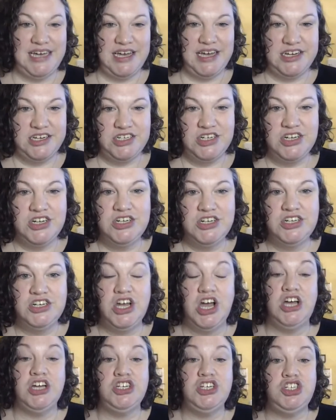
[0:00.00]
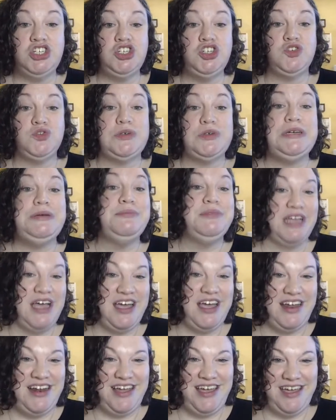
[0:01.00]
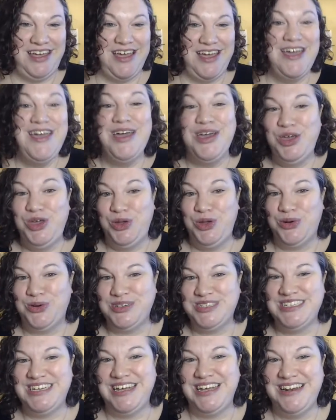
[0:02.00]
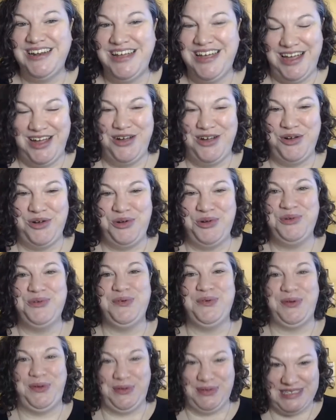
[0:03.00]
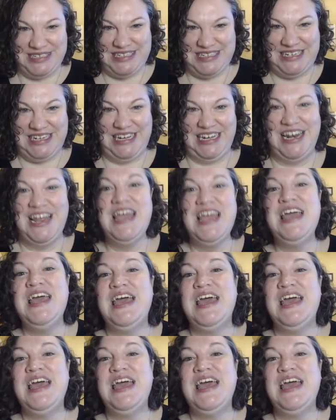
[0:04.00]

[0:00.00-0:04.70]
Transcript: and streamlining your skincare routine.